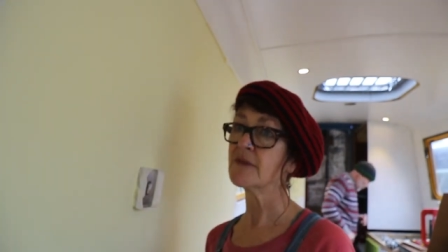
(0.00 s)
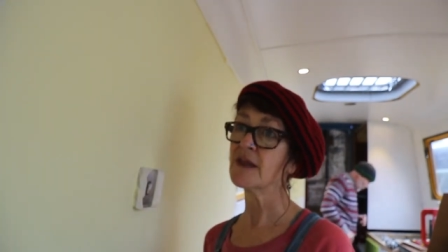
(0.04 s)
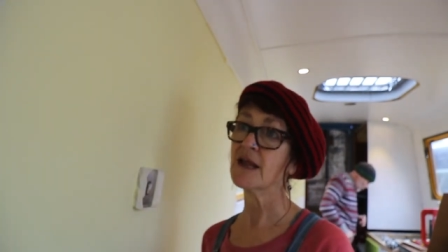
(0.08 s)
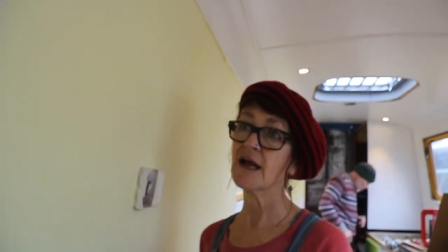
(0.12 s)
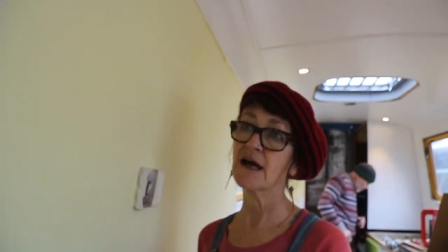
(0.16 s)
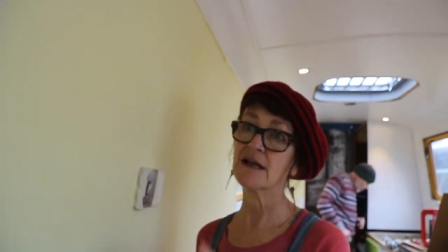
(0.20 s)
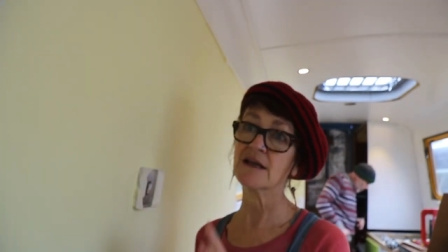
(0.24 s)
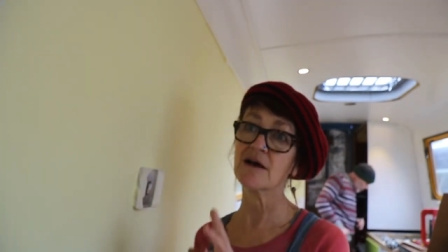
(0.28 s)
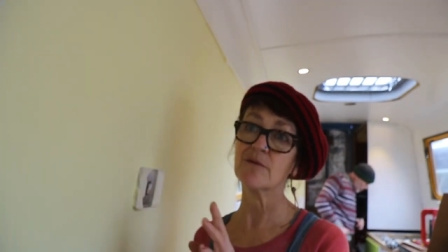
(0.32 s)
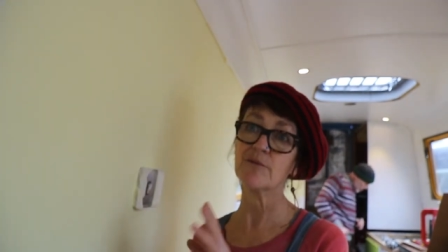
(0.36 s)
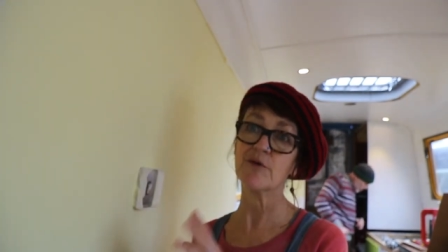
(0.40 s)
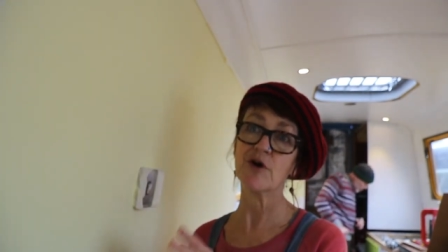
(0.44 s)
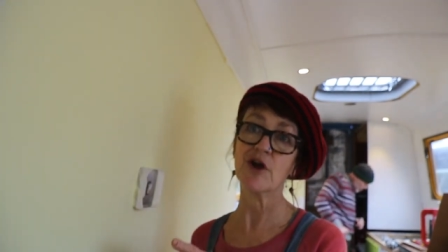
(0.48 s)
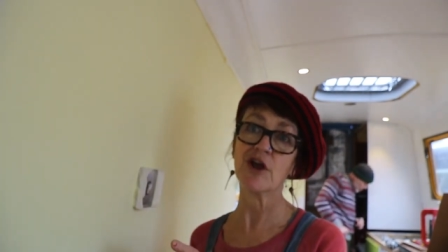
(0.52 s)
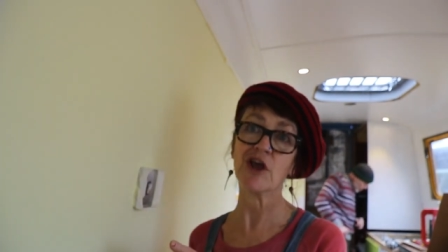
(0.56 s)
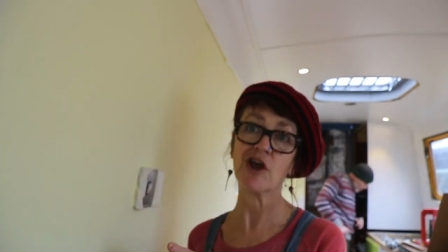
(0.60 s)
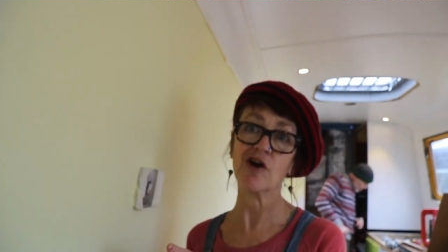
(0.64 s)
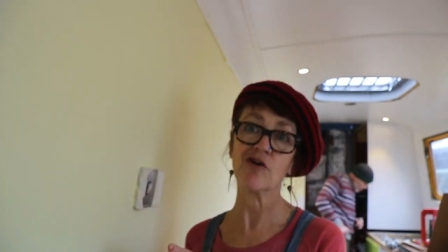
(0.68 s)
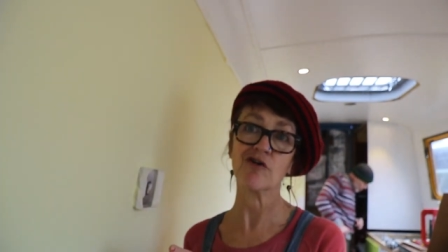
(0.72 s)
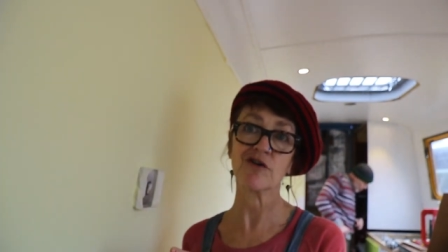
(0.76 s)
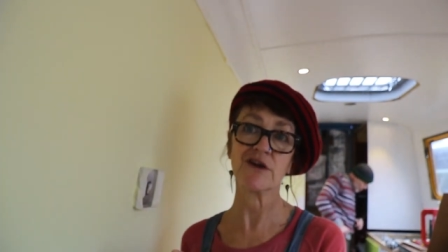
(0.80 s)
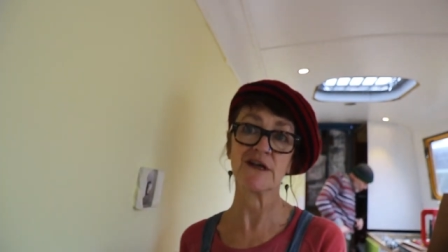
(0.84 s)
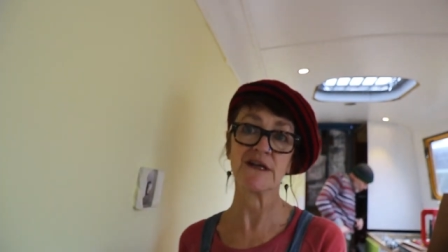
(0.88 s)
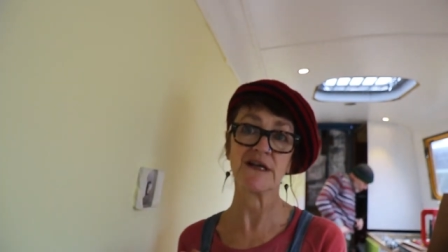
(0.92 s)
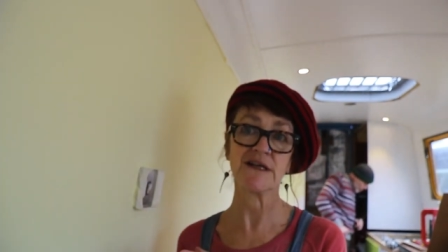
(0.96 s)
and I'm putting
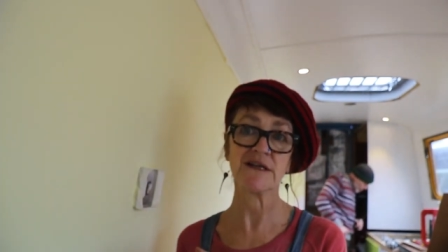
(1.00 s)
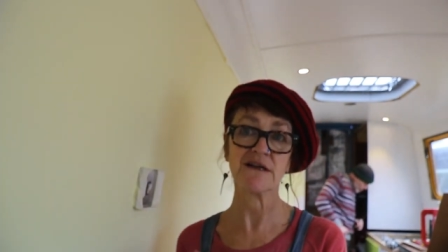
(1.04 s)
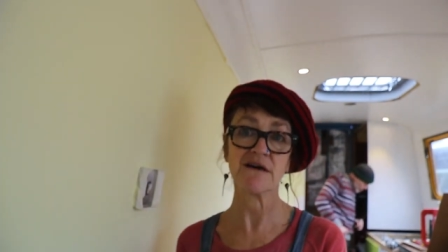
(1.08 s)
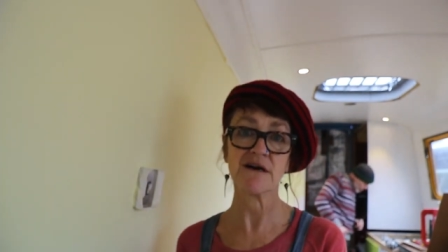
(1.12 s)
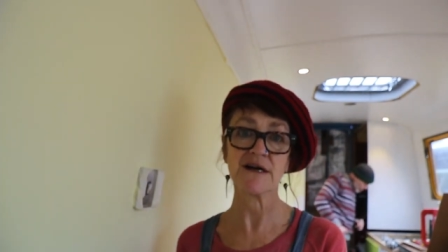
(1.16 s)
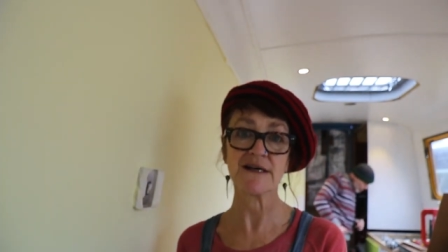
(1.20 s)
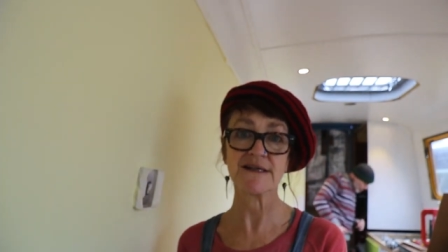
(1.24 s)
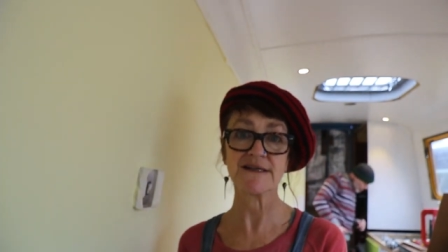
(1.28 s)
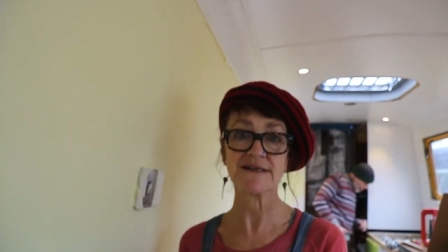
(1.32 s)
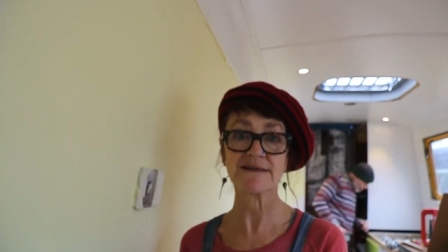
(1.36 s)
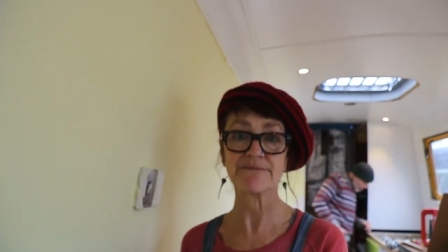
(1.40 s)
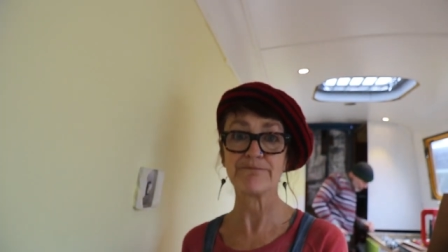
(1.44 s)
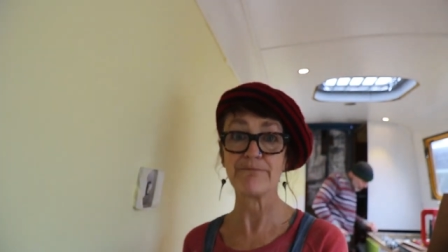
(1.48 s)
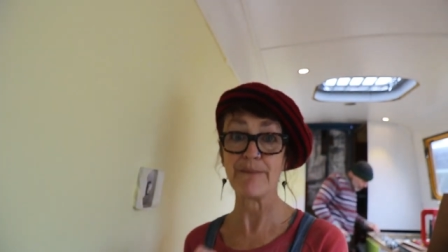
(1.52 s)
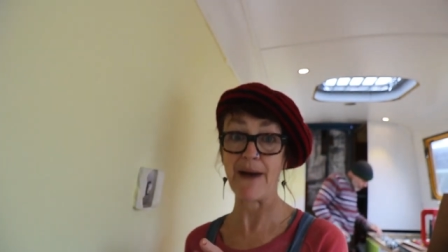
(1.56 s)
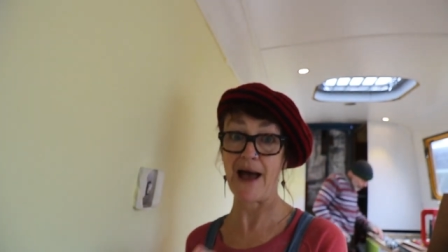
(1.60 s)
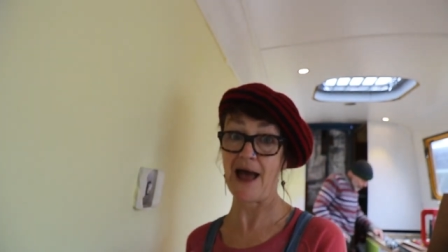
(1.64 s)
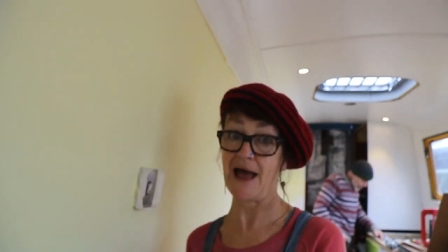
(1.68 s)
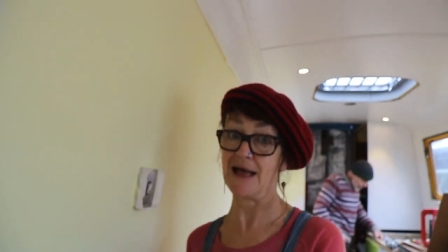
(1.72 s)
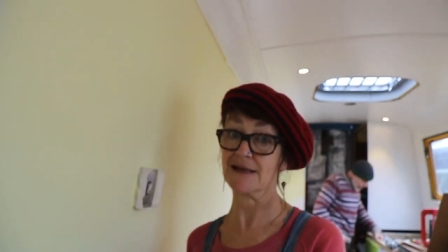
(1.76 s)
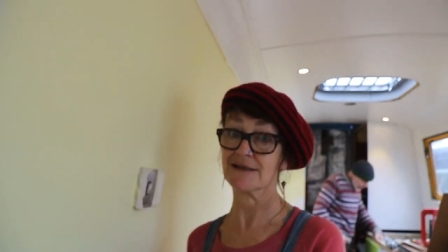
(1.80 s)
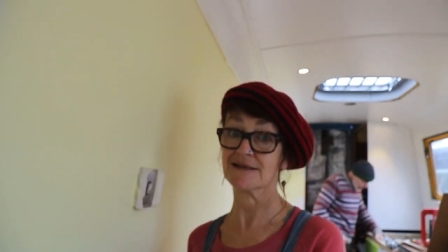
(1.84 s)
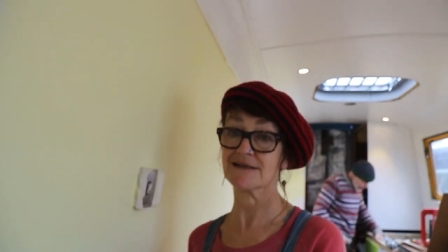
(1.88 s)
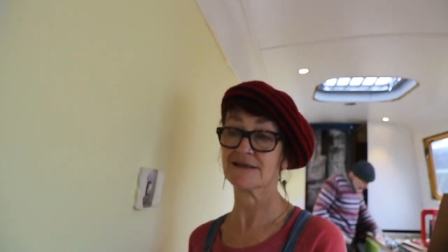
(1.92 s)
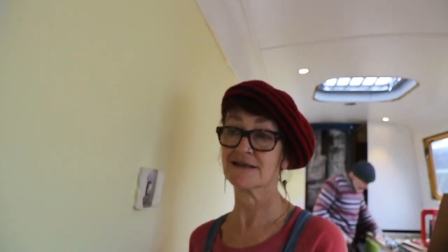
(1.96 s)
it on in a nice
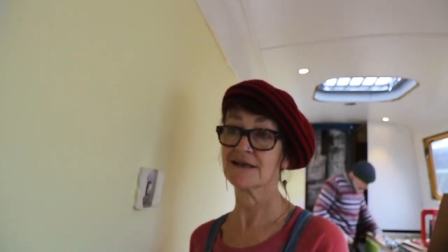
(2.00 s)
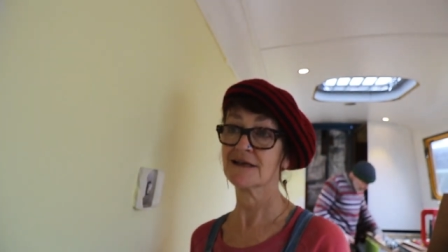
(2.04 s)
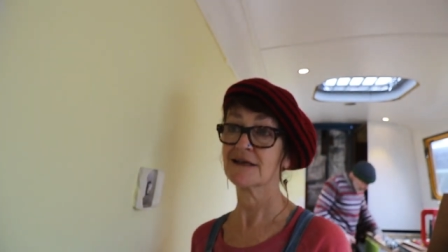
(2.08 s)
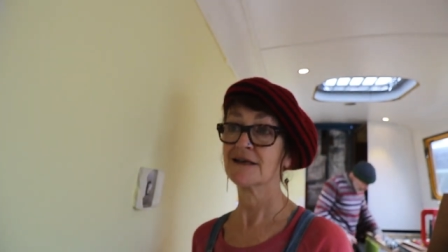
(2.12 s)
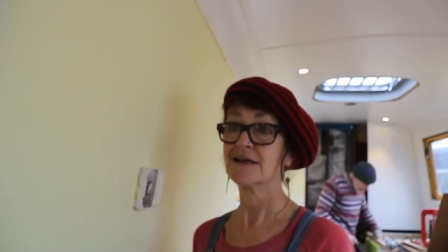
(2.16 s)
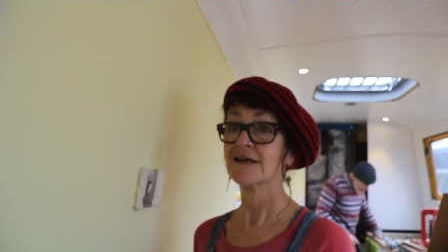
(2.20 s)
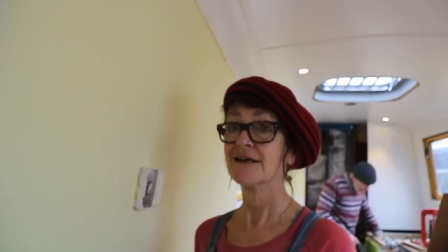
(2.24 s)
matte